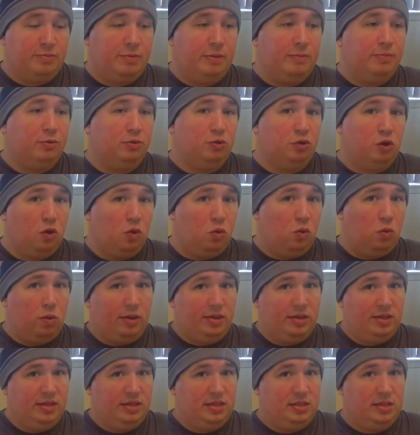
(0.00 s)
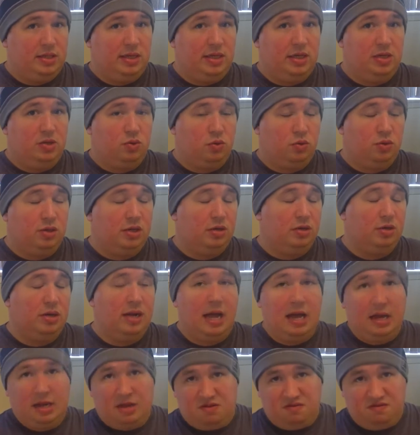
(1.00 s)
People don't want these things or they're
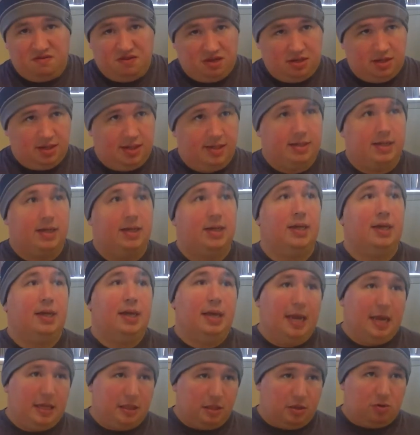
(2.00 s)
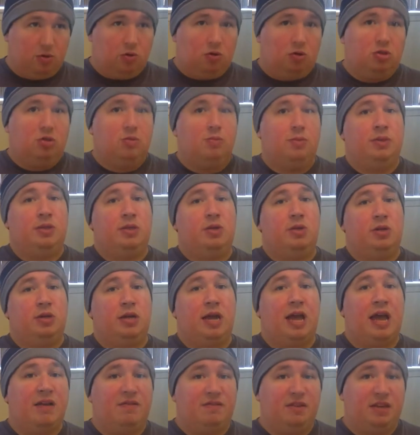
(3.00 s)
not convenient, and they're ultimately going to
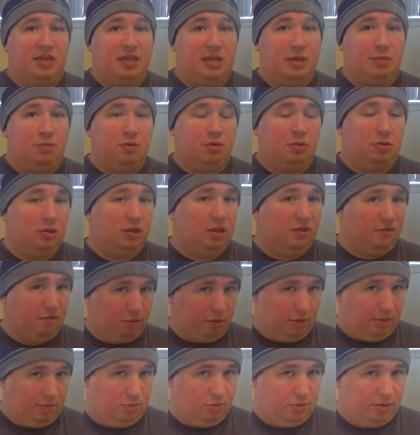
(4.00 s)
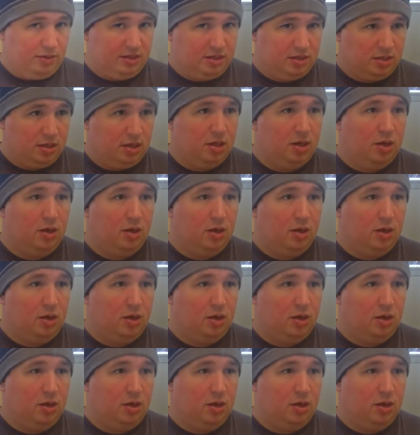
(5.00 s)
have to keep their delivery boys,